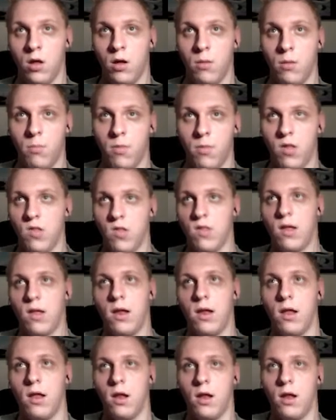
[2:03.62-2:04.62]
paste that
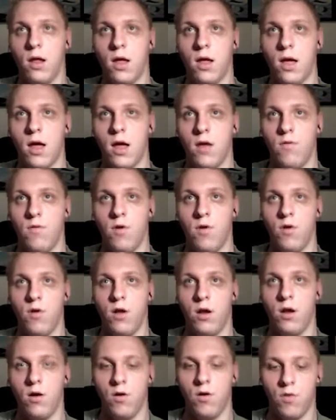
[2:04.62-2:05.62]
in, and we are in
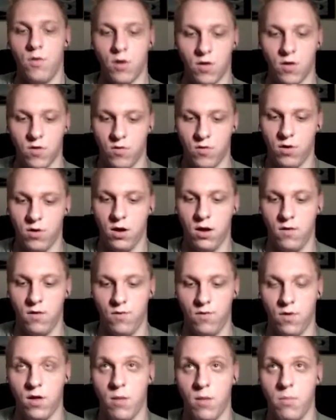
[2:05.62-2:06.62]
our directory. If
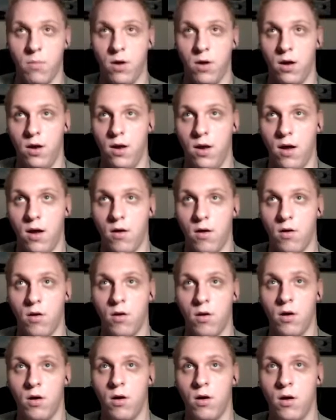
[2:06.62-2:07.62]
we type in there,
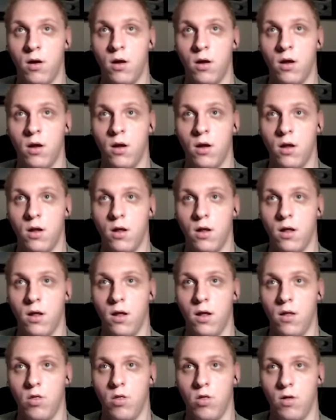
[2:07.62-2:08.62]

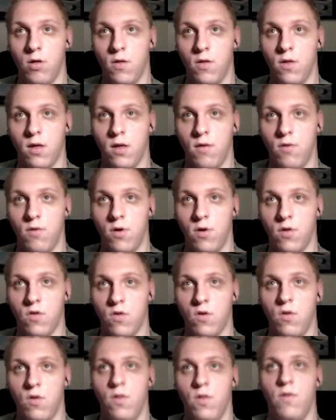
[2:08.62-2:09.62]
it should give us
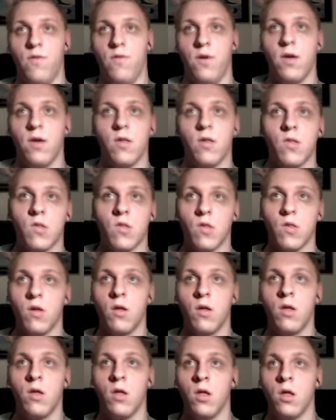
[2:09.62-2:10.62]
all the things.
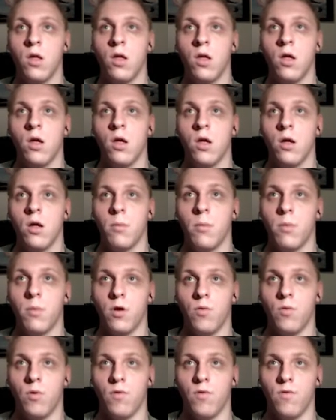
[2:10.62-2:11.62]
But the
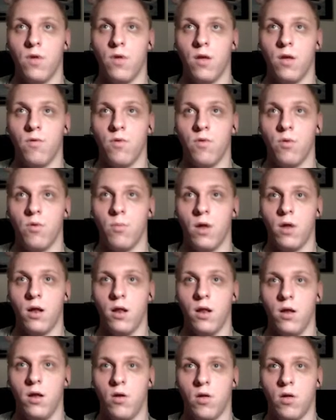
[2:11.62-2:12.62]
one thing we are mainly
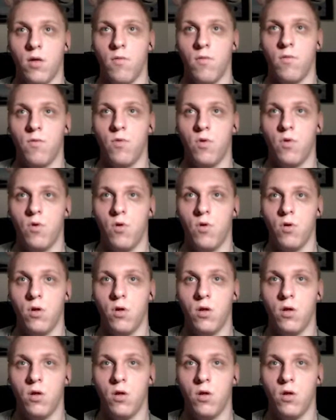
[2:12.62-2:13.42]
looking for